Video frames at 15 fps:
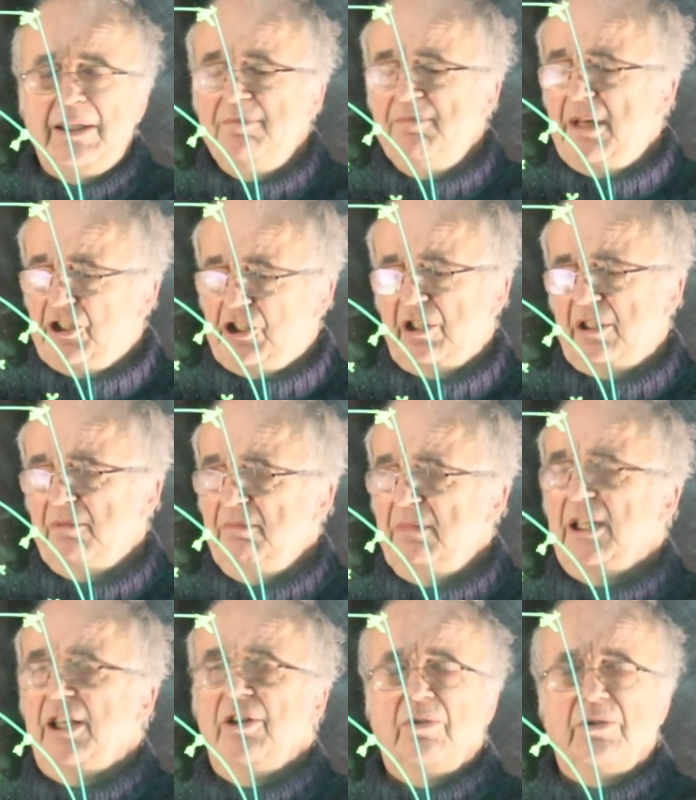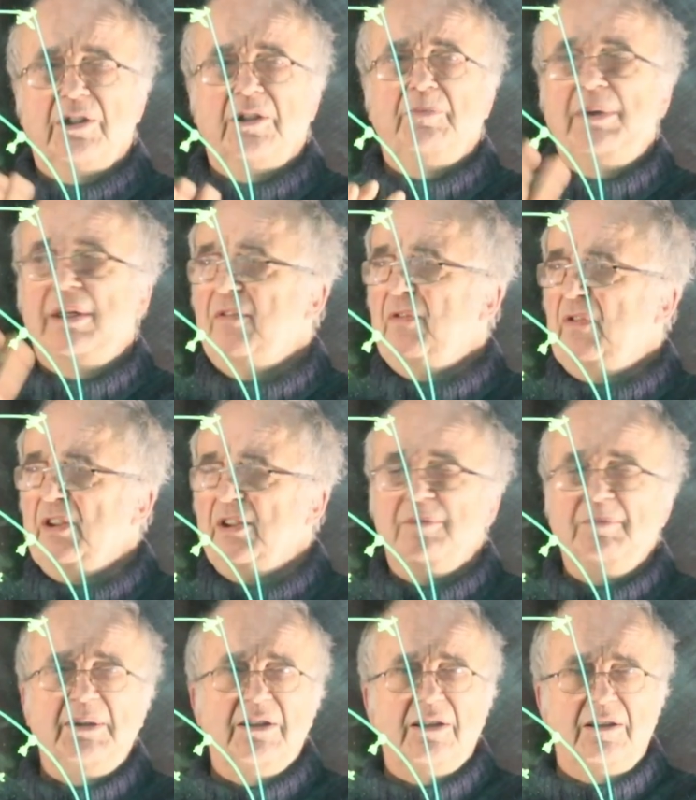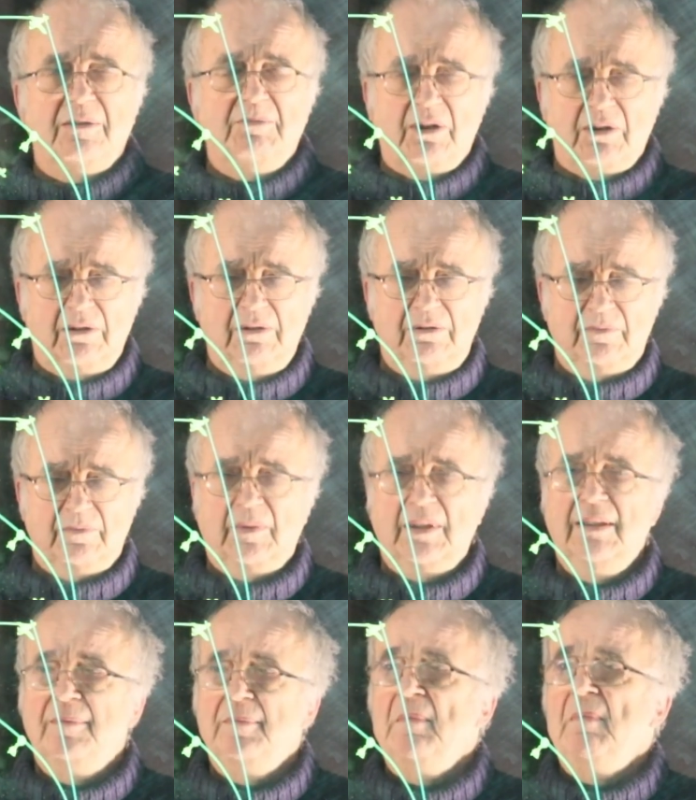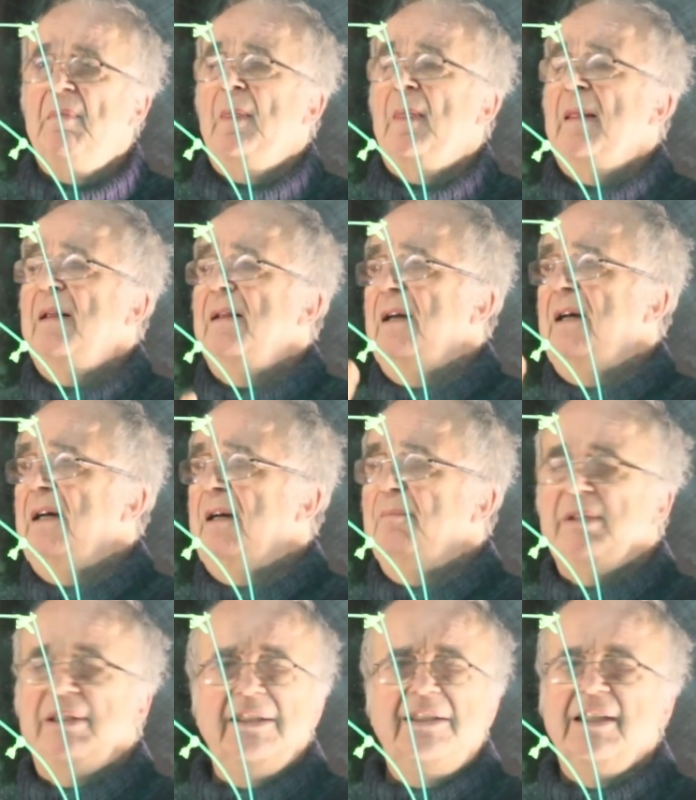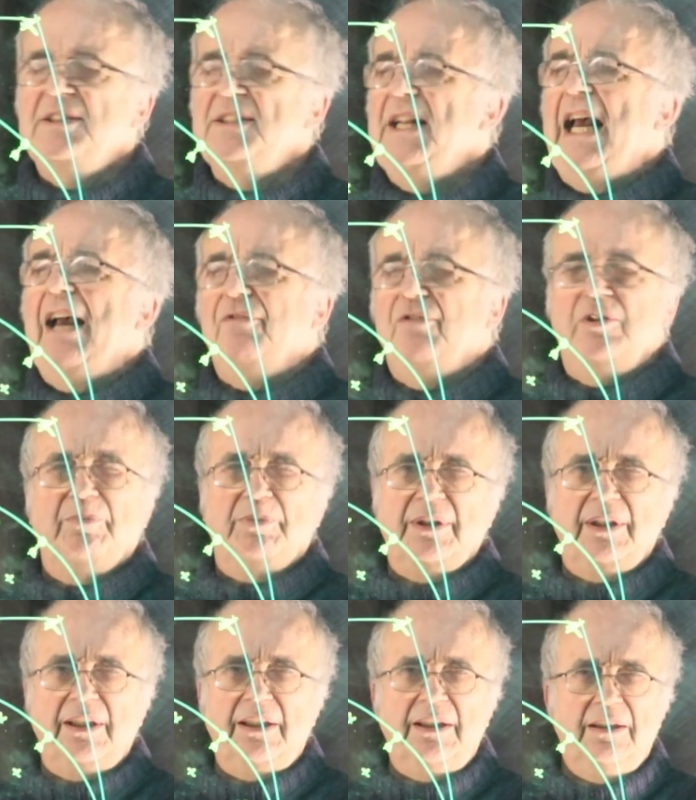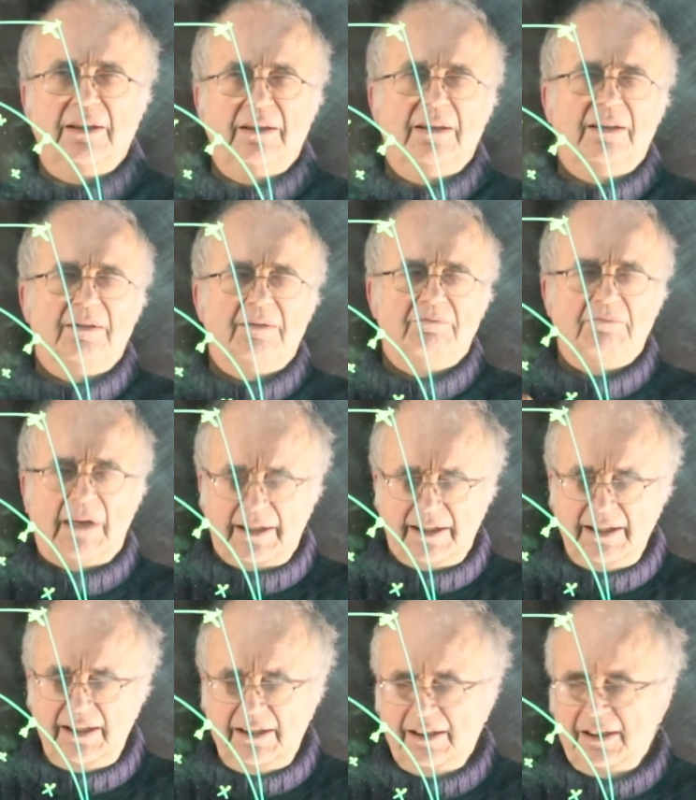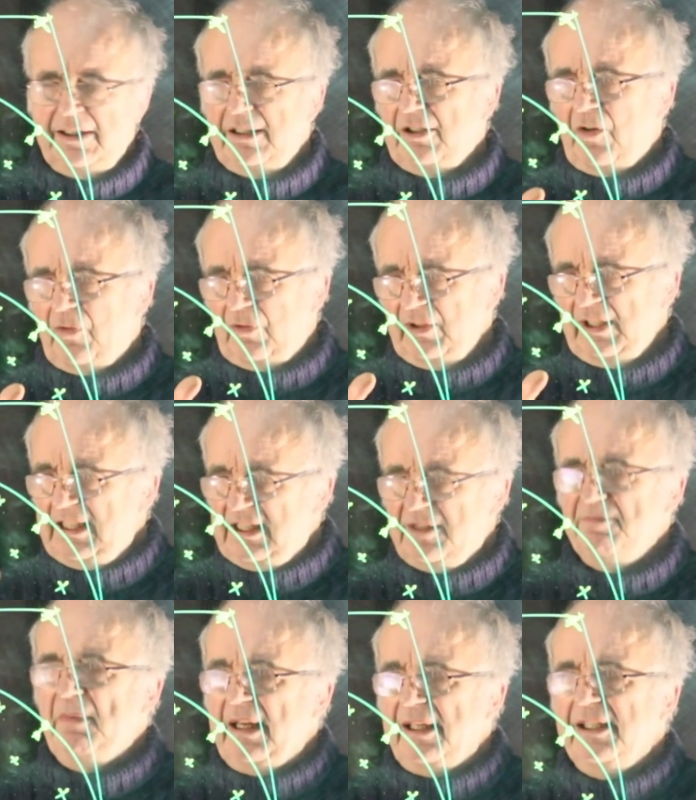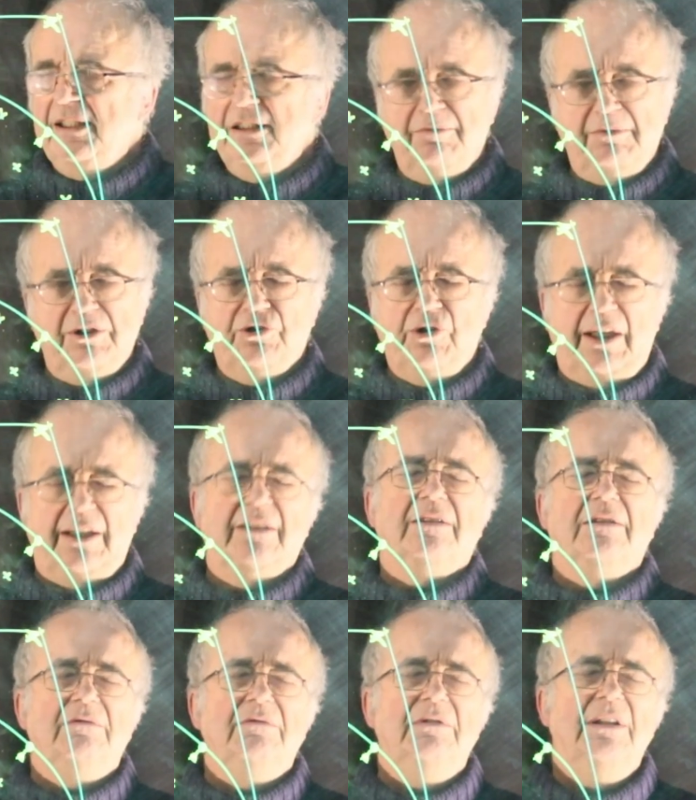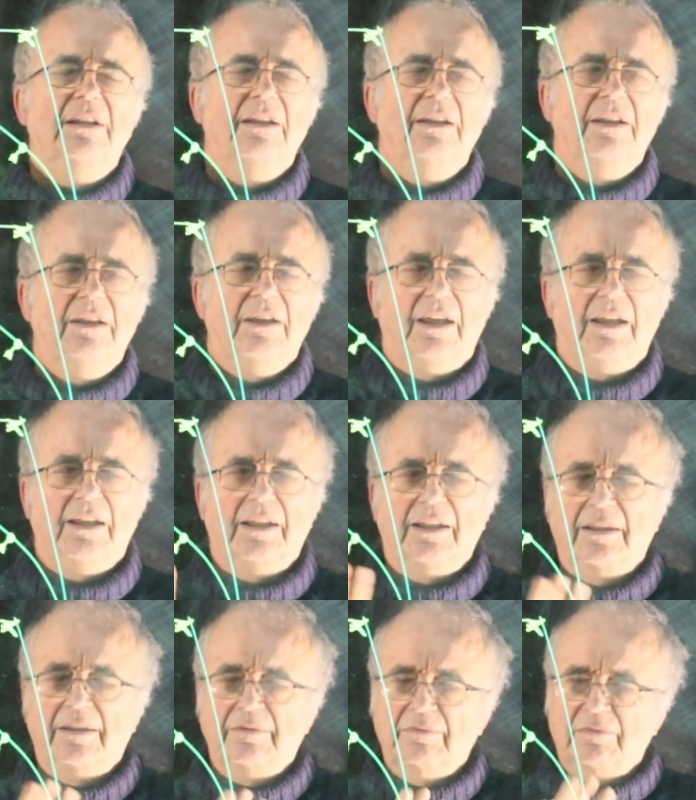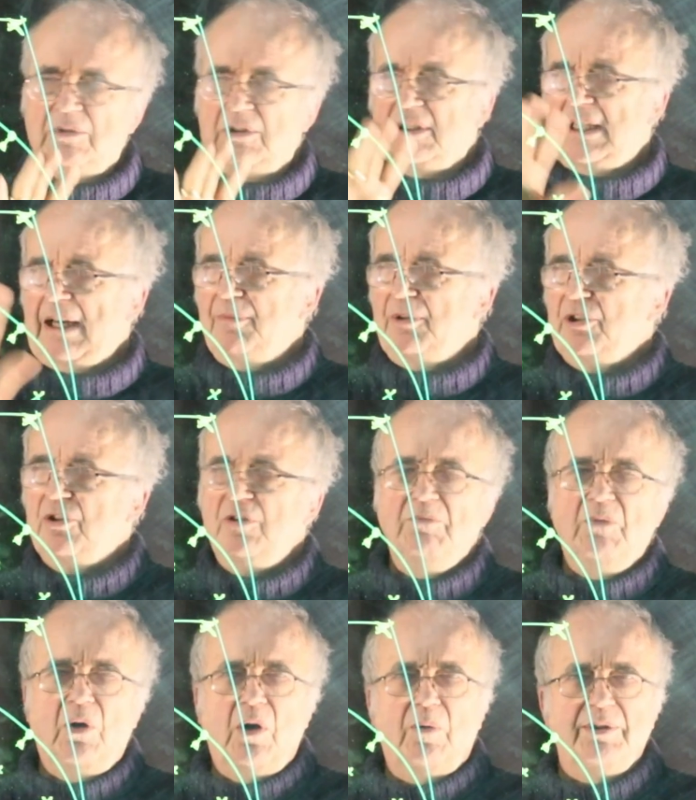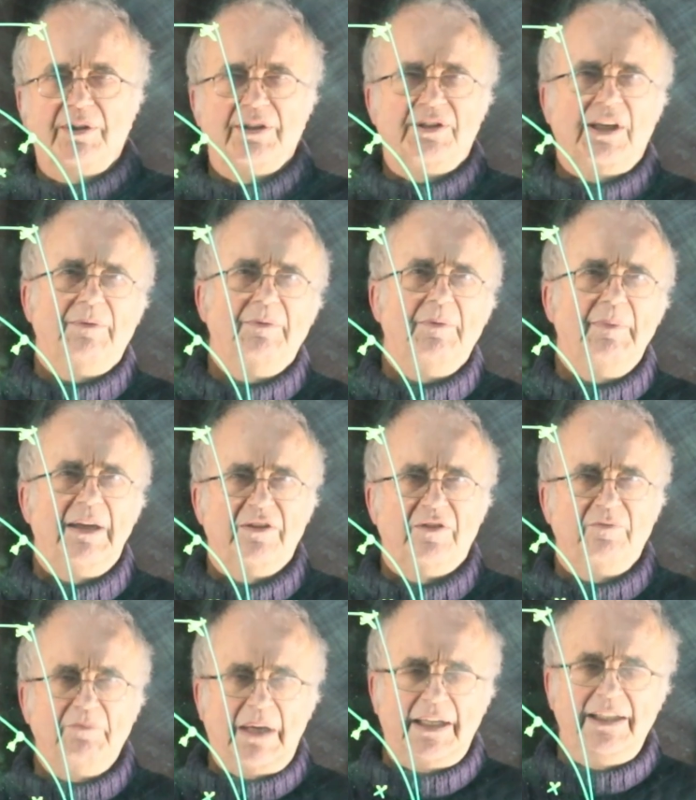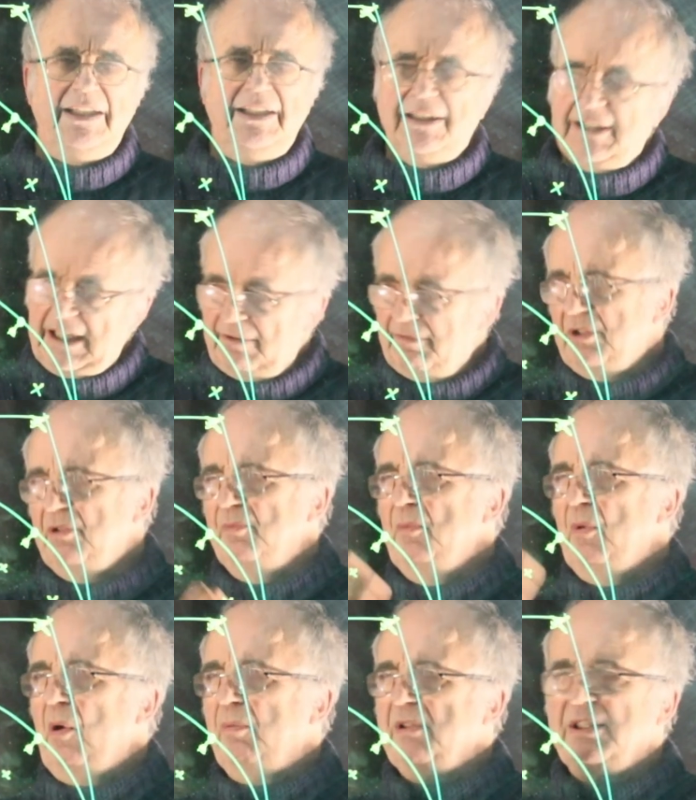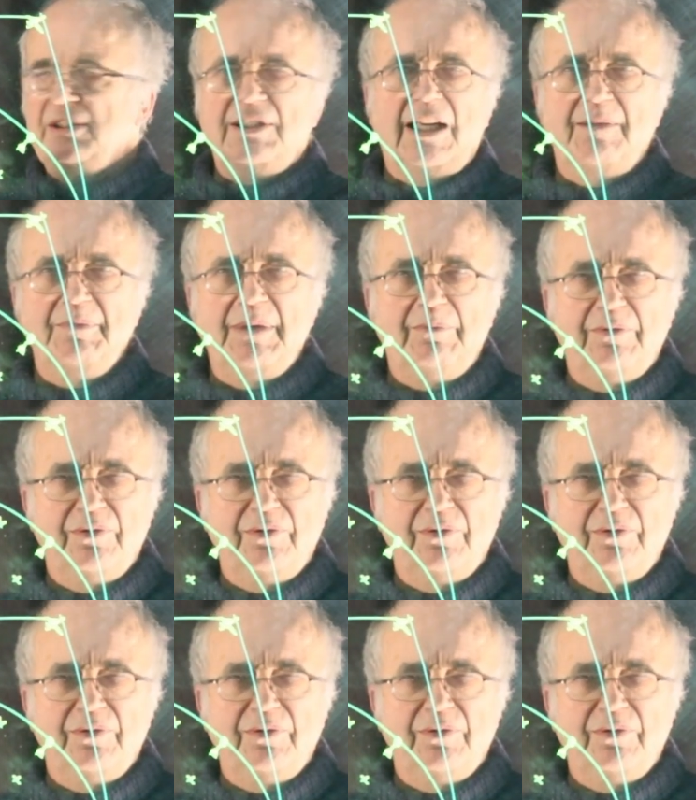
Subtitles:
to measure them in order to be able to fit them into the model, but it doesn't have to be money. It often is money that we're trying to can we do more with the same amount of money? Can we do more with the same number